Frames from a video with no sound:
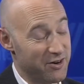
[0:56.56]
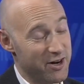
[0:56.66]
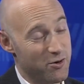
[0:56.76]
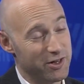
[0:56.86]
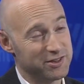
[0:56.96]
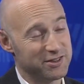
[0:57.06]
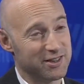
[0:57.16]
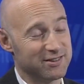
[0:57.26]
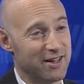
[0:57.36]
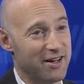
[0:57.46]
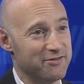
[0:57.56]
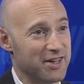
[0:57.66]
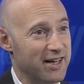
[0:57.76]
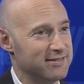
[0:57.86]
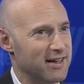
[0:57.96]
a great question, John, because
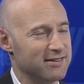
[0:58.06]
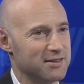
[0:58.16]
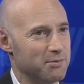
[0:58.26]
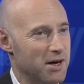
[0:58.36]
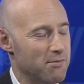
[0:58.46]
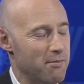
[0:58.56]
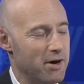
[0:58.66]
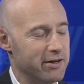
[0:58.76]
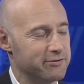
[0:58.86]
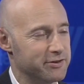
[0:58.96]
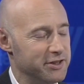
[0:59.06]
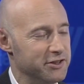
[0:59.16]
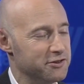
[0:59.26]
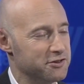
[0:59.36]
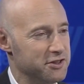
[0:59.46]
it's honestly been on my mind for
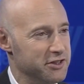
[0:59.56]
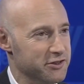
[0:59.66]
years and